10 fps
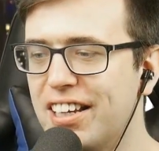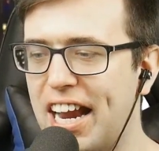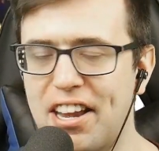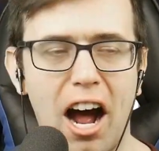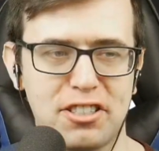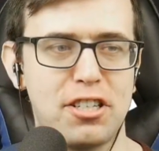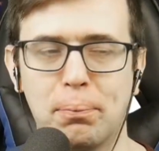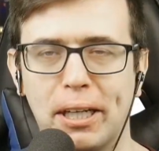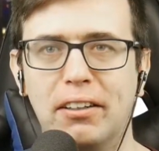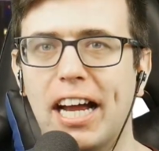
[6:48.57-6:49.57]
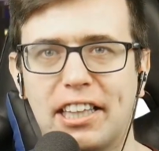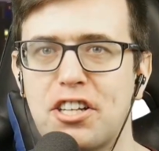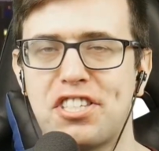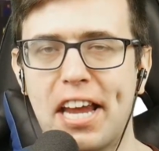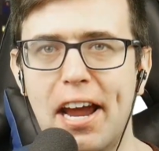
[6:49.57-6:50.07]
and not something like
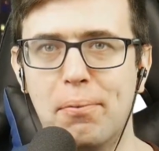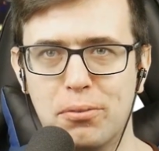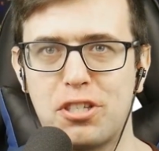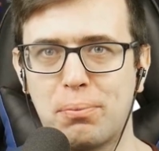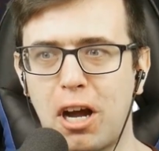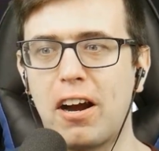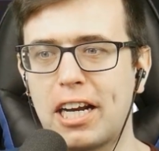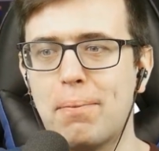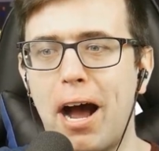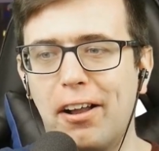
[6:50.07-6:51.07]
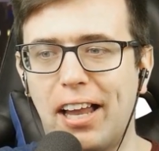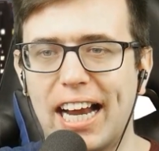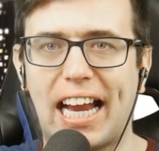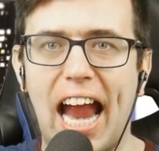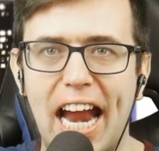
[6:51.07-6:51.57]
The Sims. I'm talking about
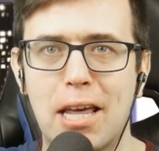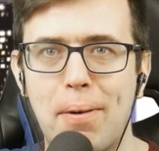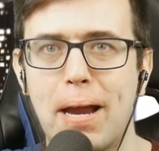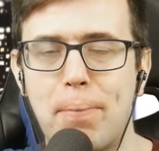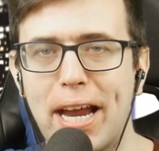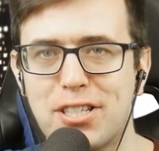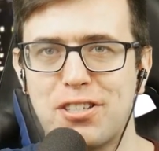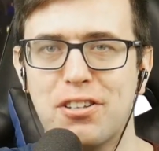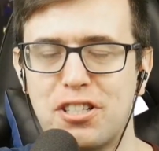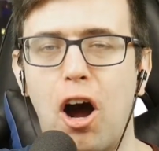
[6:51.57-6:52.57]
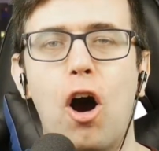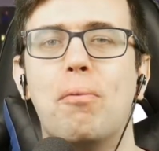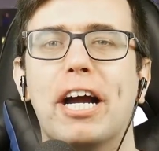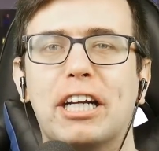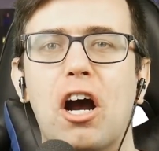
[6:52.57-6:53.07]
like anime based and stuff. Oh
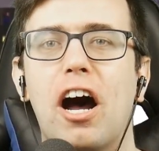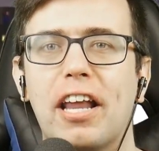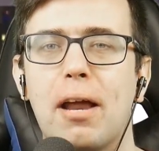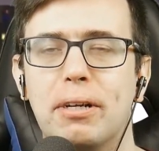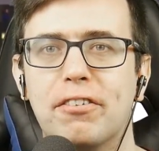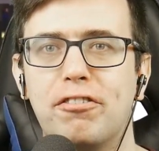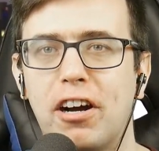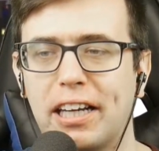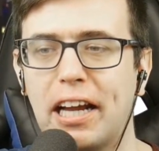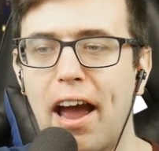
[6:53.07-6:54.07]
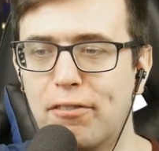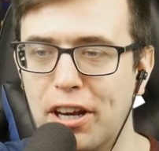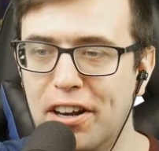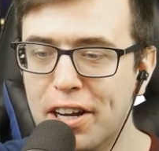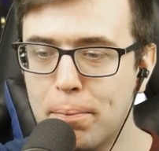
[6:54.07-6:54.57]
my god, I'd be in fucking
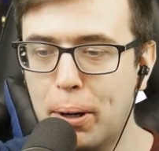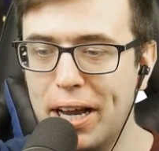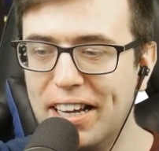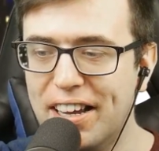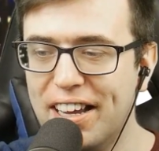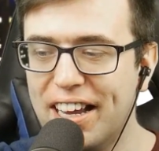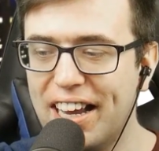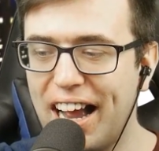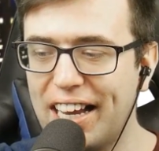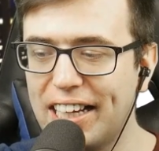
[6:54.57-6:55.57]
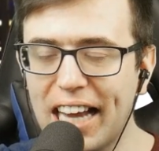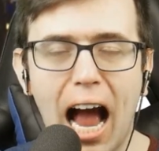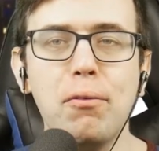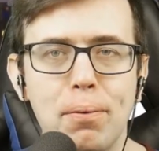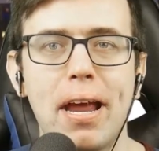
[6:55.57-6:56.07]
heaven. But yeah,
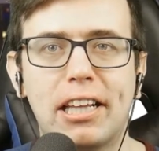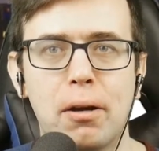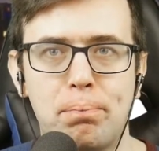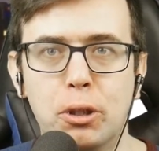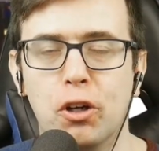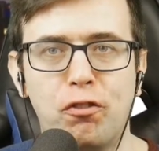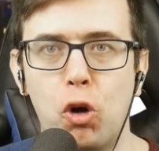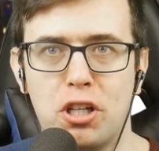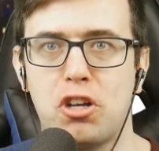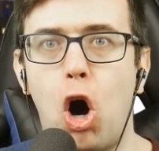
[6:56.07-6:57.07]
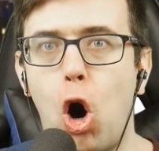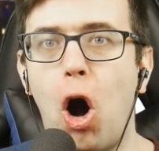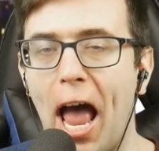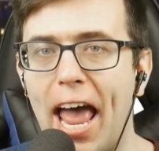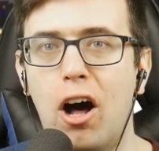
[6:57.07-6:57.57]
I would make them beautiful as
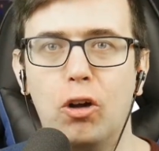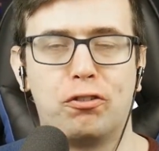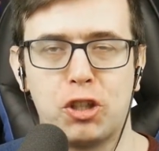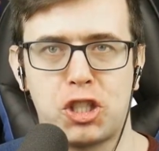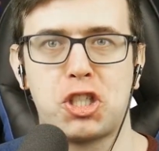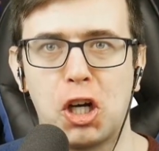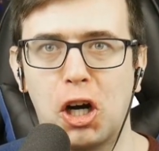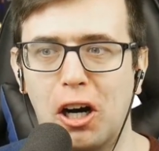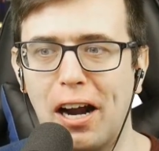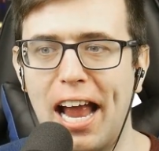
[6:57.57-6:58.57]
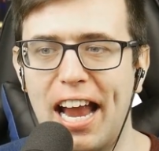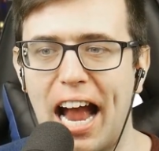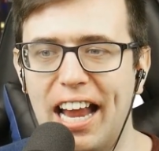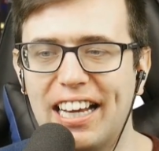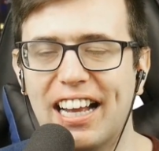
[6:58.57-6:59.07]
all hell for sure.
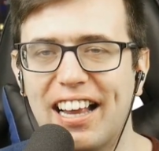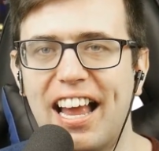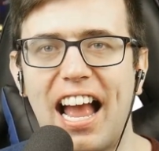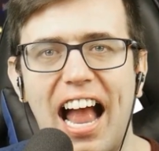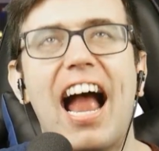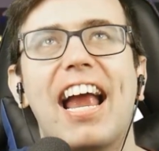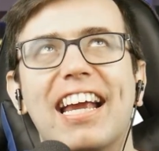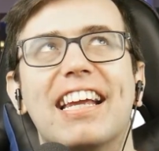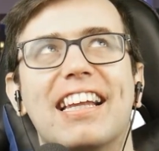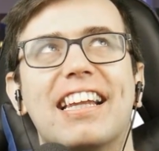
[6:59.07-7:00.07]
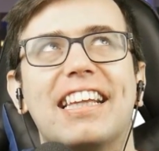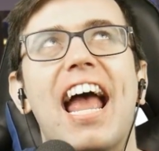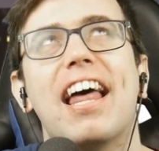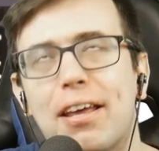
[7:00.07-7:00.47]
I, I, I yeah,